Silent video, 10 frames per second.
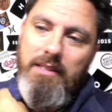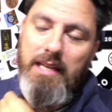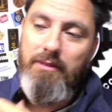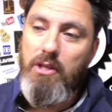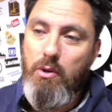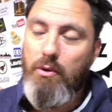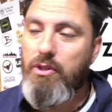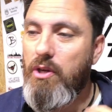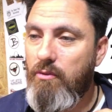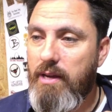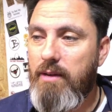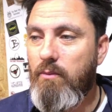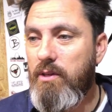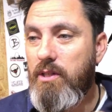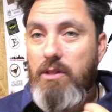Then the Yorkshire grit,
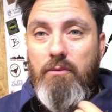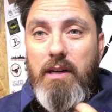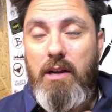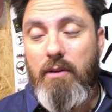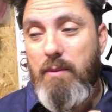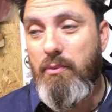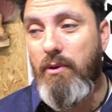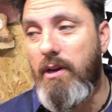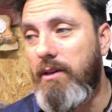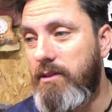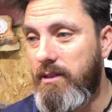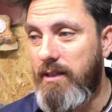which is a really great product,